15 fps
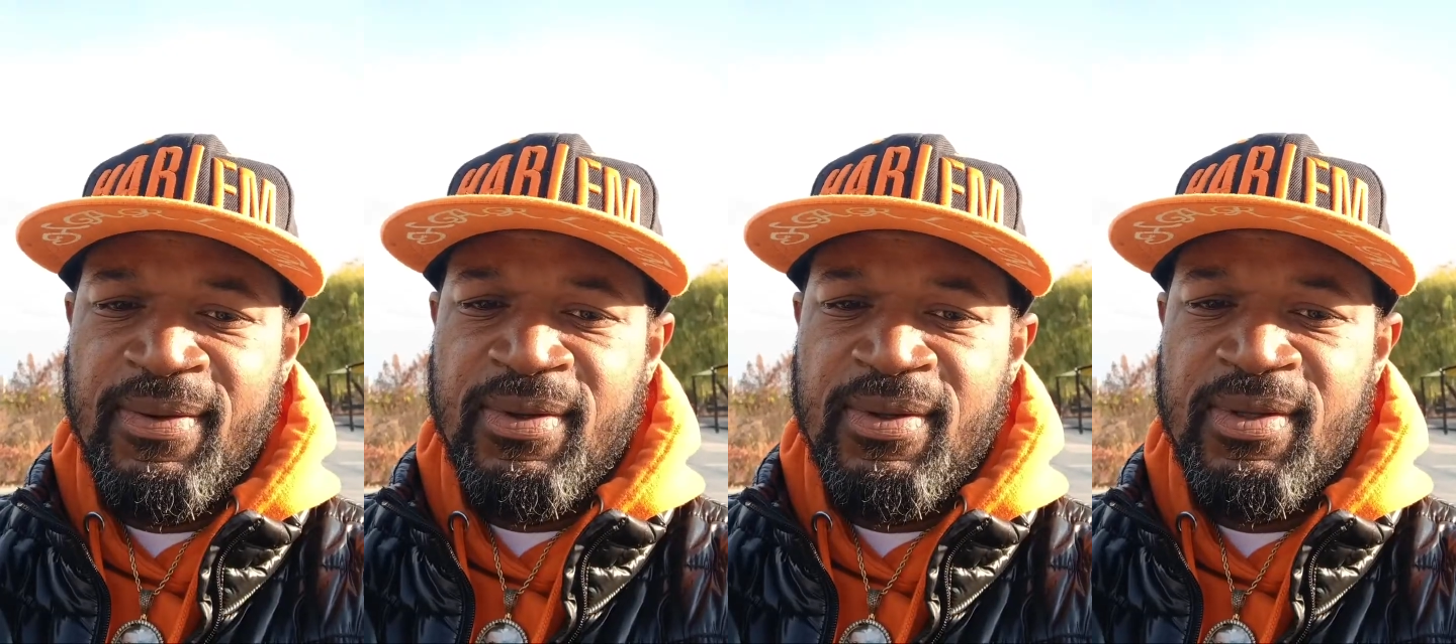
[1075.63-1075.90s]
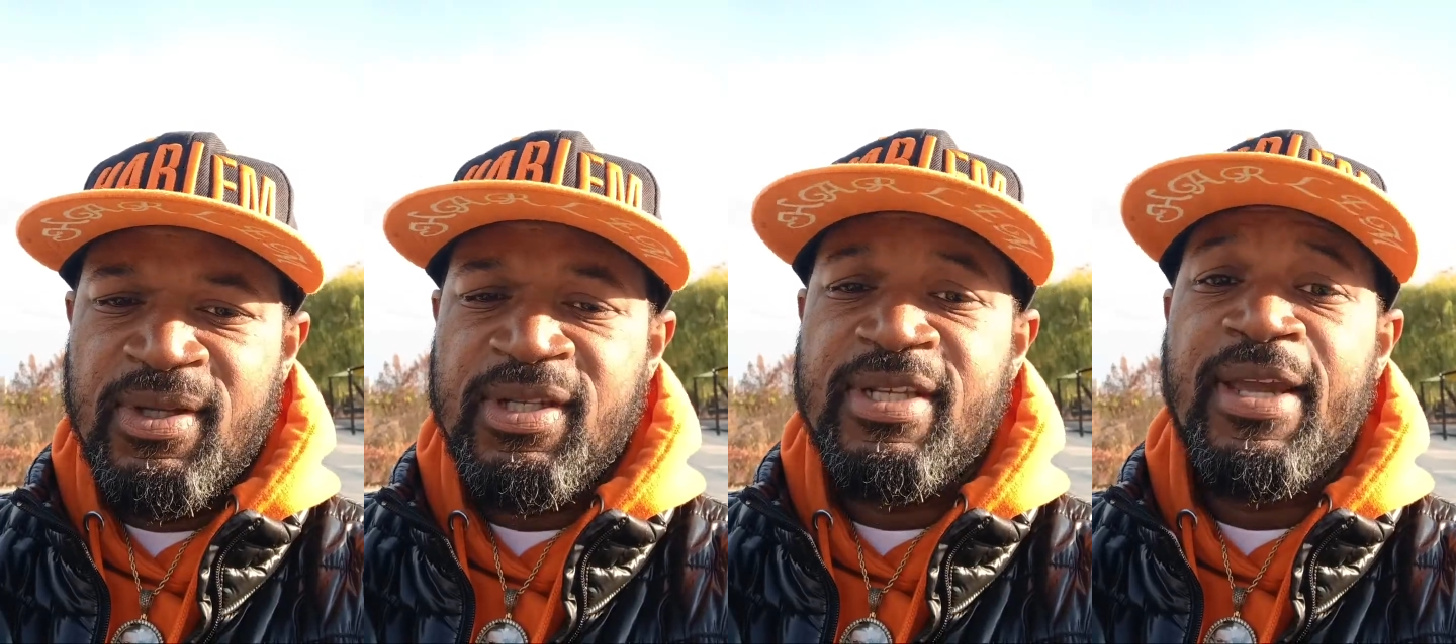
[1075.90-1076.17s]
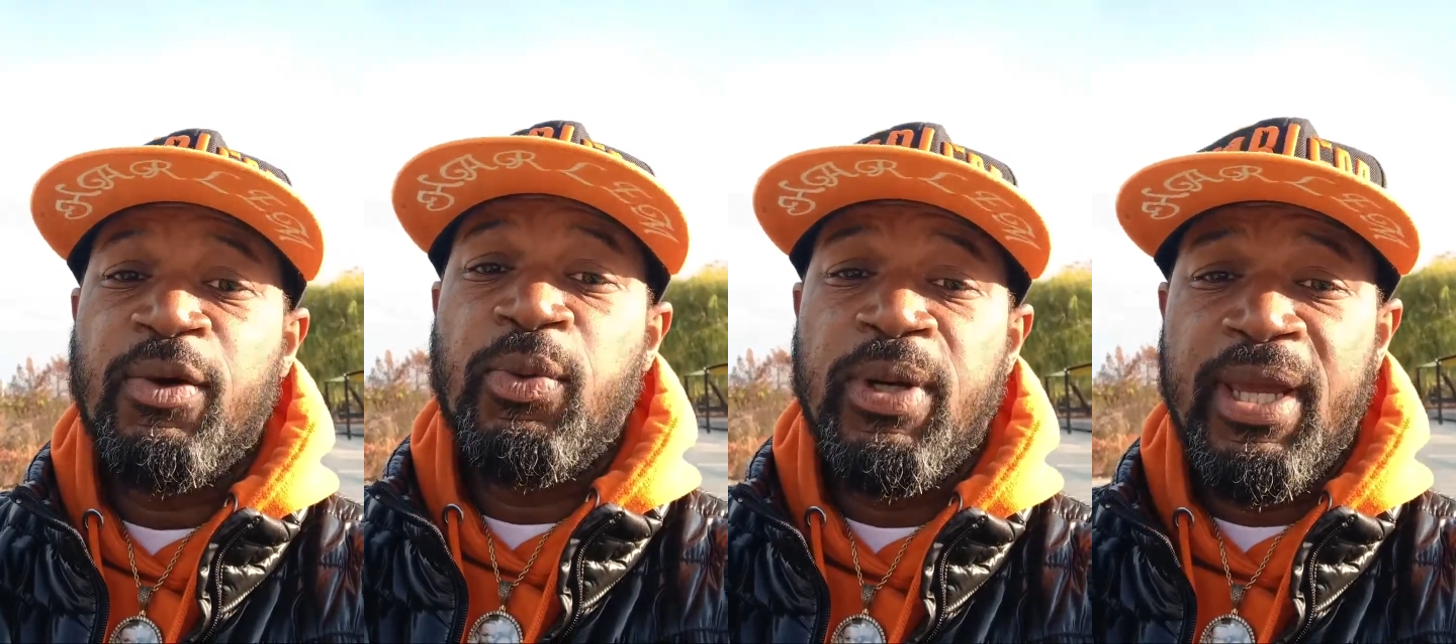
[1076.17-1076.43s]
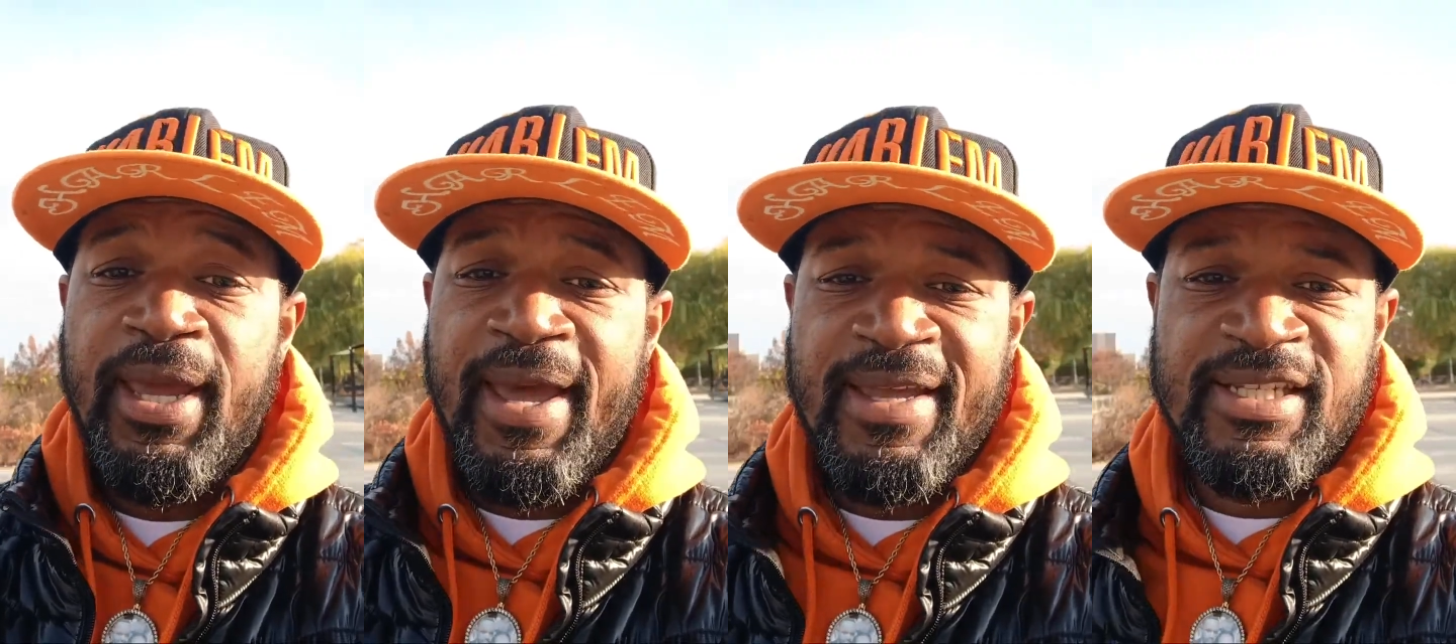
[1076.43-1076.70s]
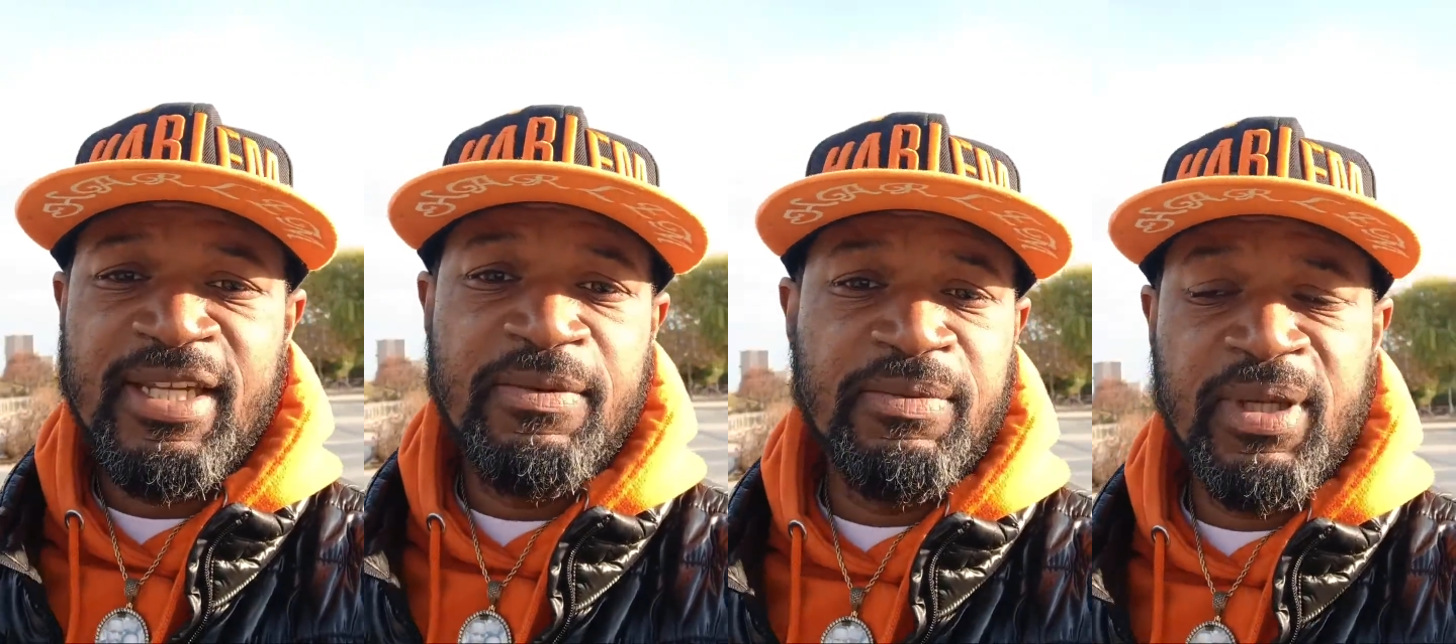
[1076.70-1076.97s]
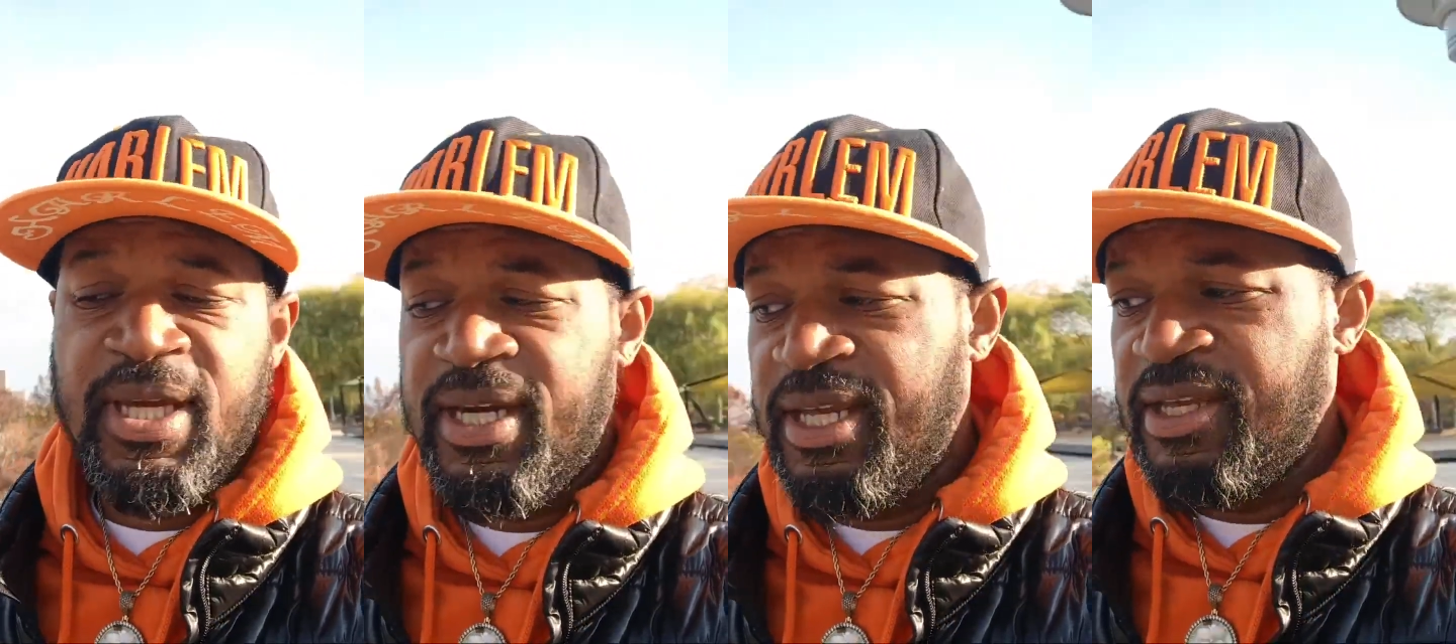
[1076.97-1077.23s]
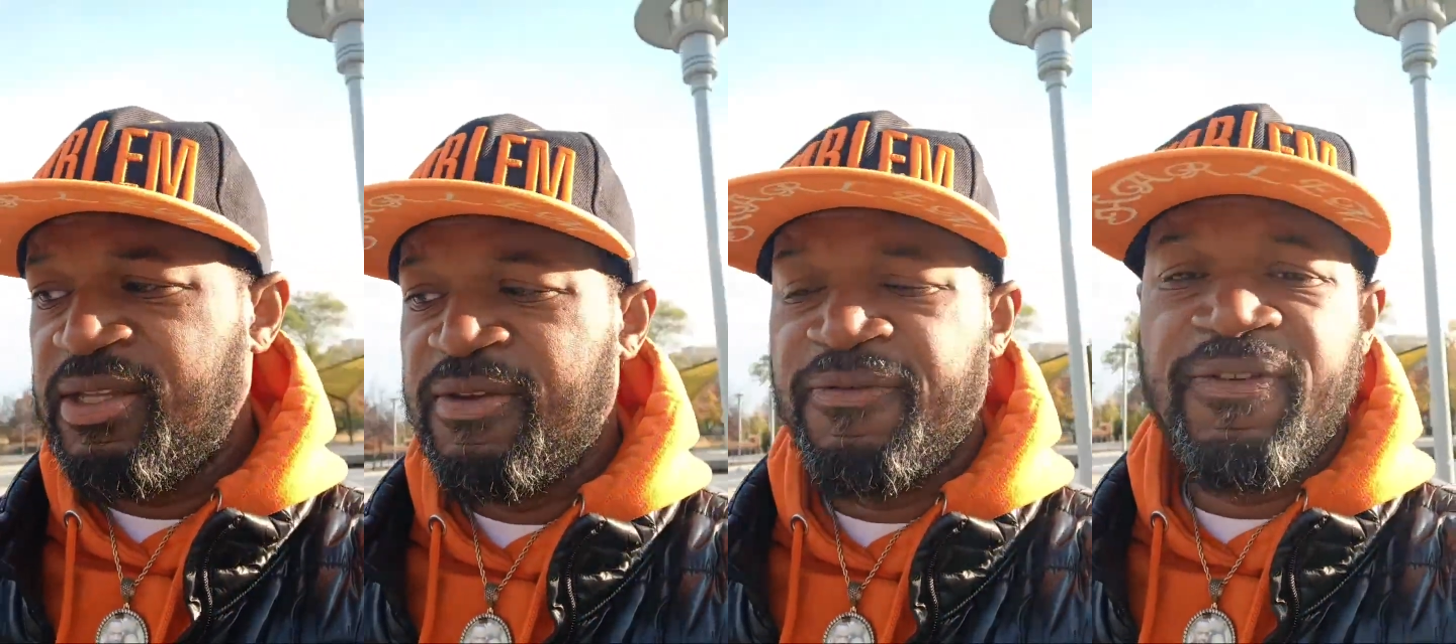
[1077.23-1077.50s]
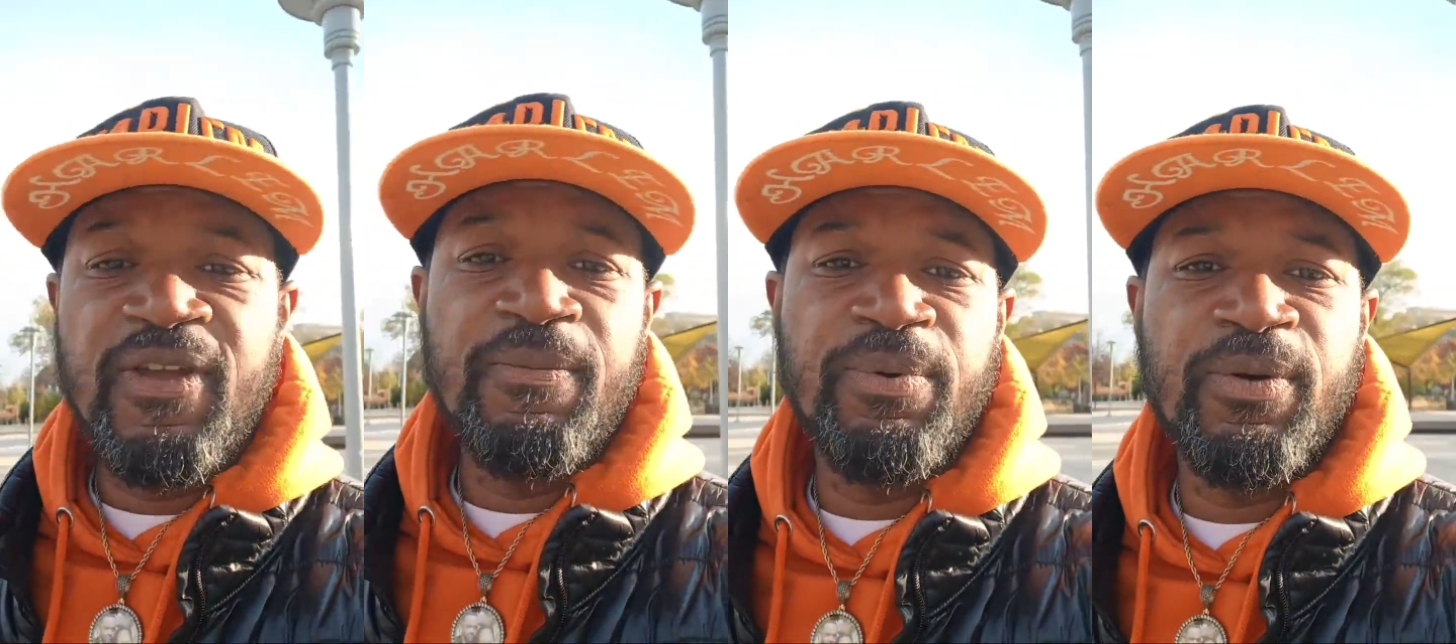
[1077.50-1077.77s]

Just like when they asked him, can he defeat